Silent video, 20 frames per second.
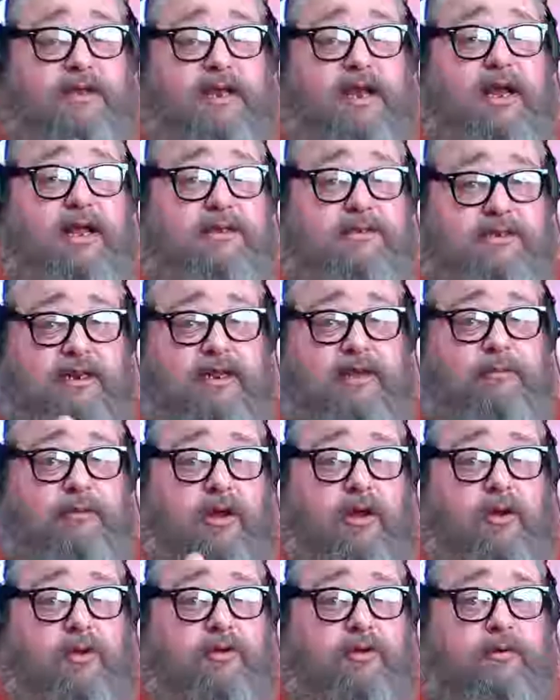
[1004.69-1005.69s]
guns that him and
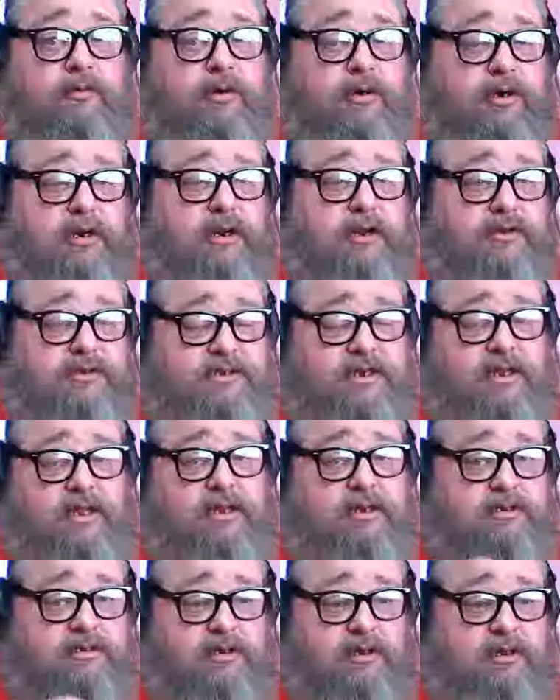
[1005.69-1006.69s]
Holder were, you know,
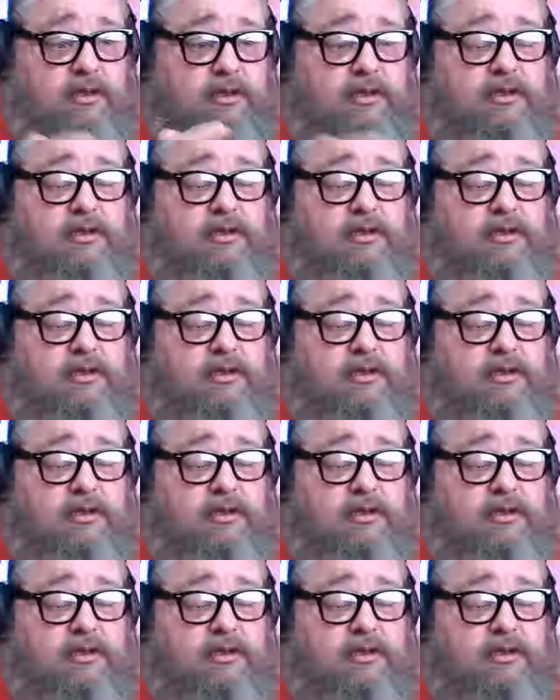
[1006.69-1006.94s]
selling to,